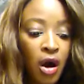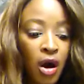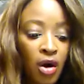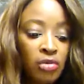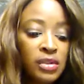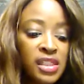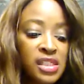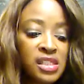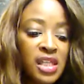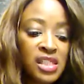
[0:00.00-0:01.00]
only
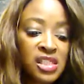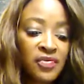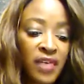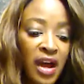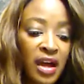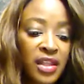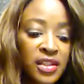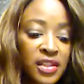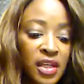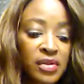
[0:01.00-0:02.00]
to testify
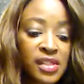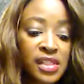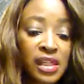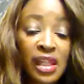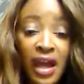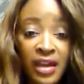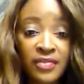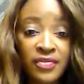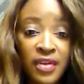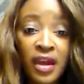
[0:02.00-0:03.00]
there is
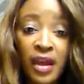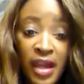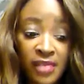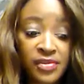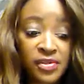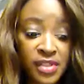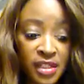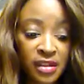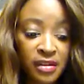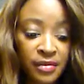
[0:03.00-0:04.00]
life after death.